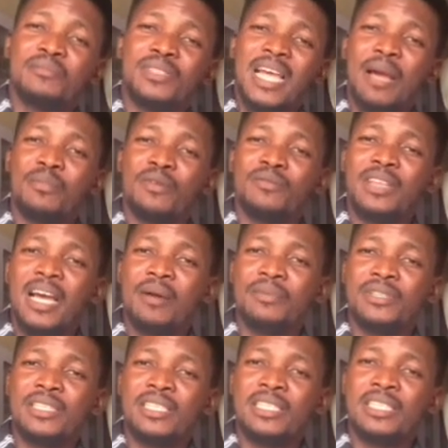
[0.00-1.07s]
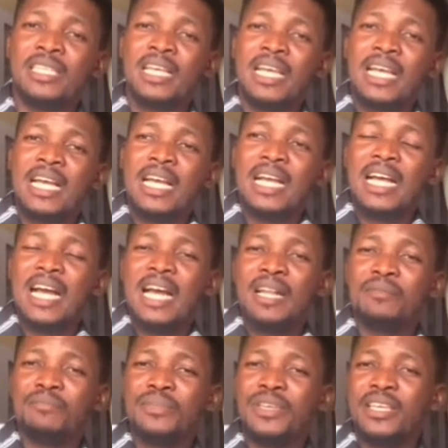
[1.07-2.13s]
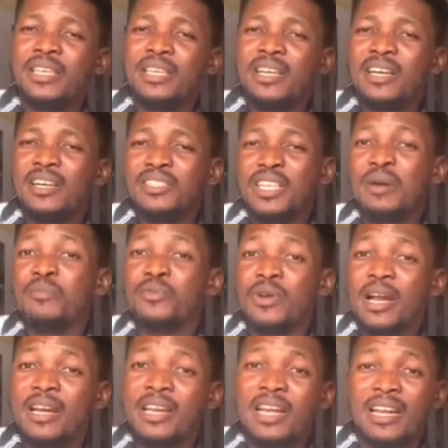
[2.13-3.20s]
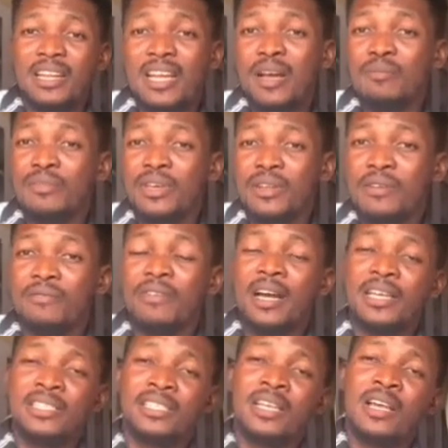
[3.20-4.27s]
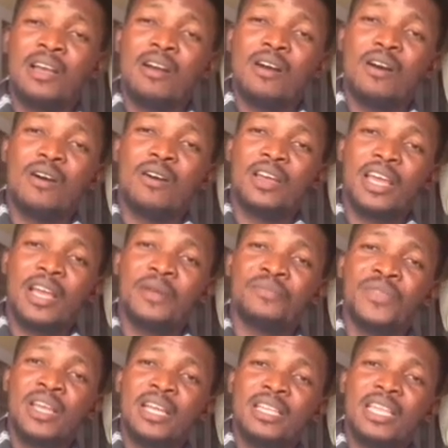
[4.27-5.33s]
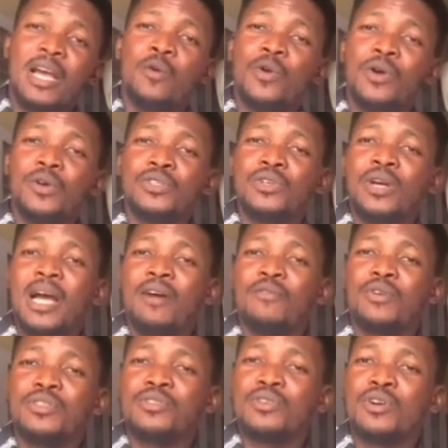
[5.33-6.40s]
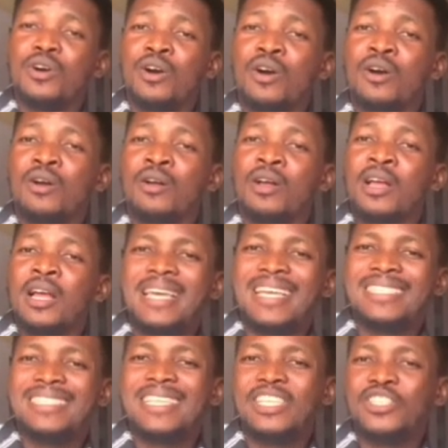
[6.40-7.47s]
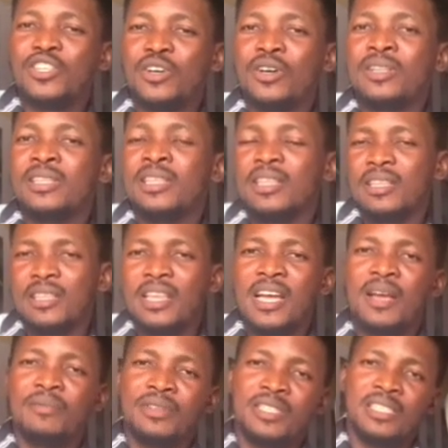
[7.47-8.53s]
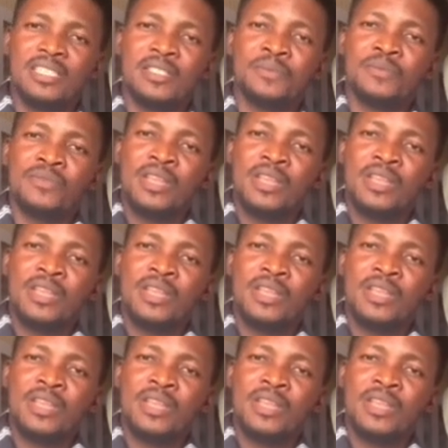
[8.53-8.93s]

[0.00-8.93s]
type of diabetes can be temporary and can be reversed. Okay, then we also have what we call gestation diabetes.